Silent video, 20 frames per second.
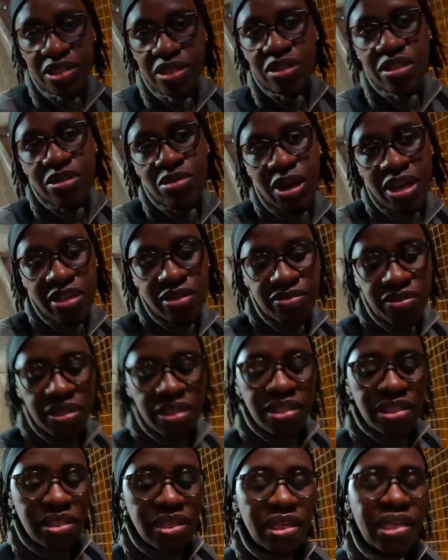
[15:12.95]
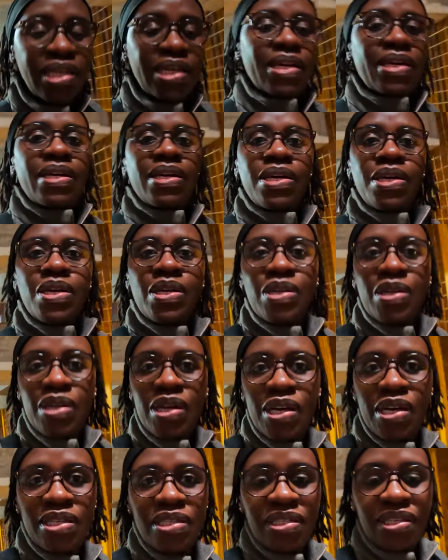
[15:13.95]
is quite fit,
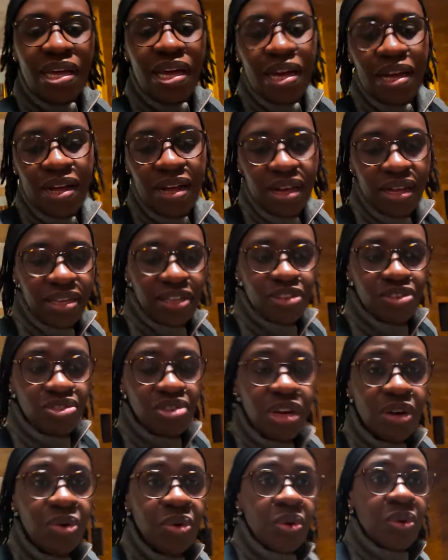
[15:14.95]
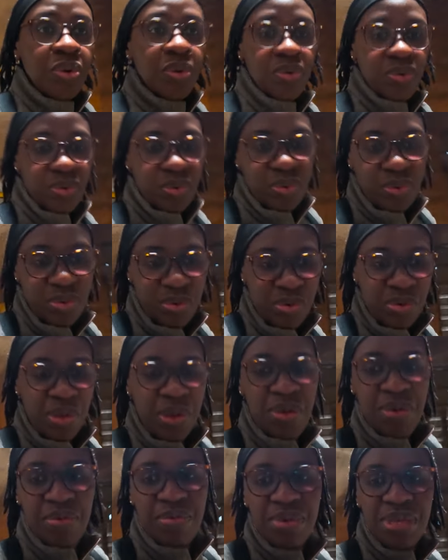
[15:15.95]
and uh, I struggle
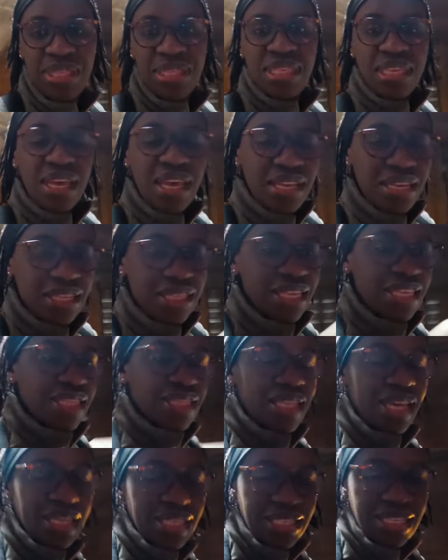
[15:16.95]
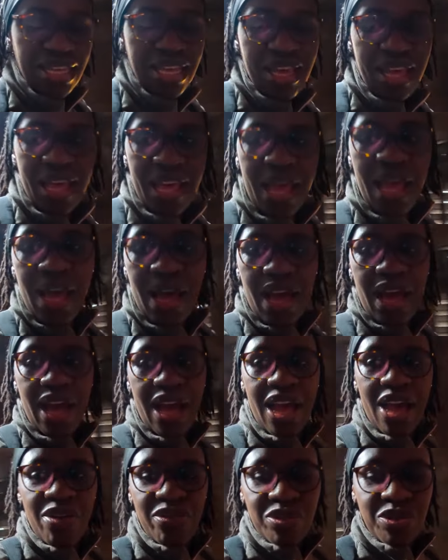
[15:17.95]
with anything that I
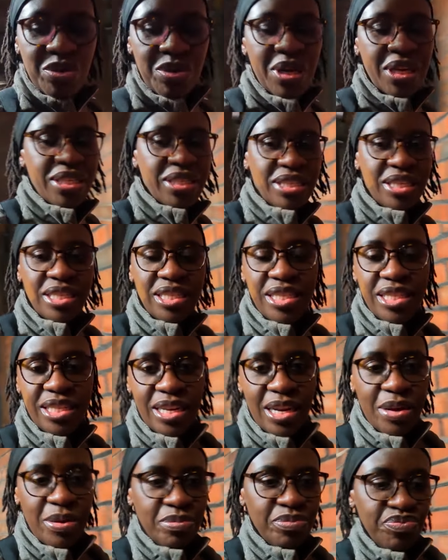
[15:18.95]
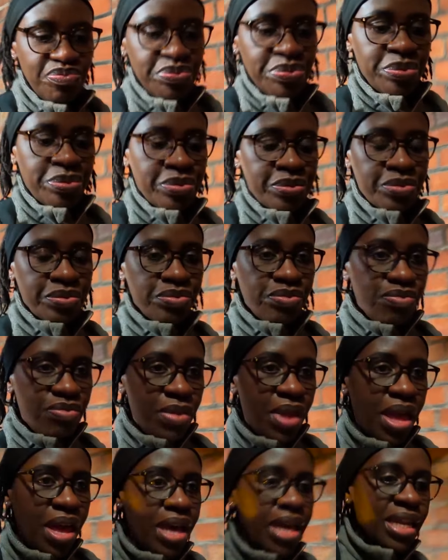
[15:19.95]
have to exert
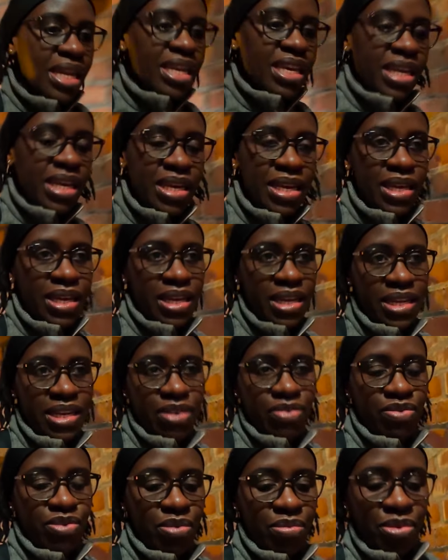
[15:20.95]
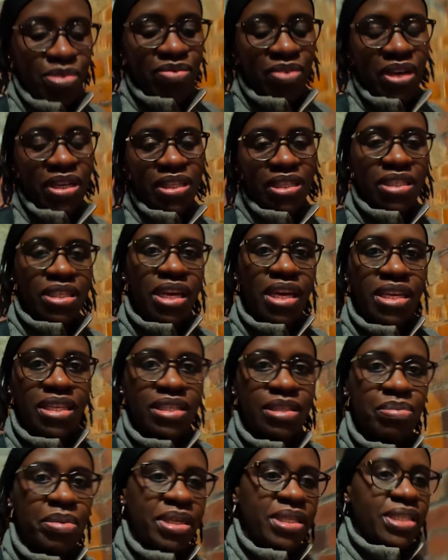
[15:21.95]
any any form of
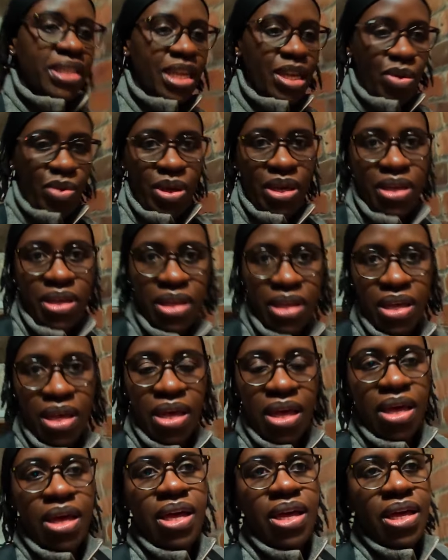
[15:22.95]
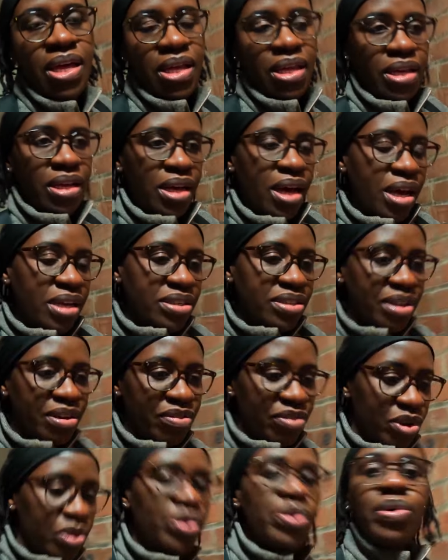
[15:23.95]
exercise. But anyway, I
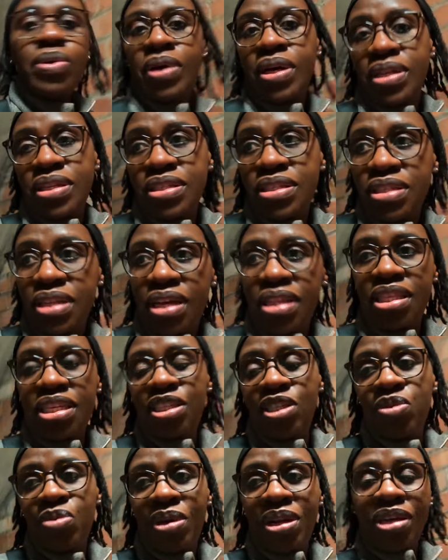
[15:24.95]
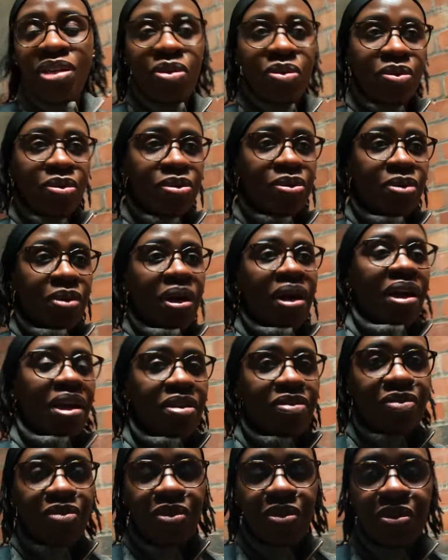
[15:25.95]
travel, and uh, this is what I do, so I
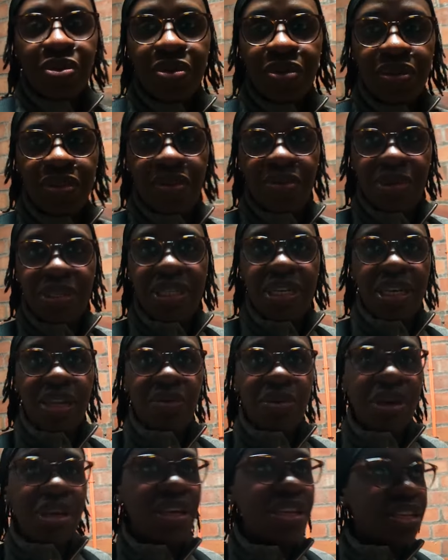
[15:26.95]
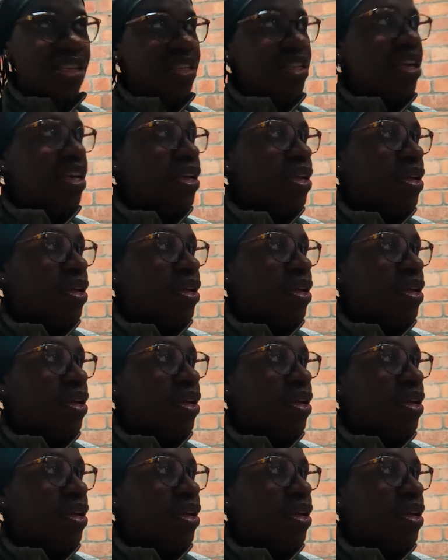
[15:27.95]
have to do it anyway. And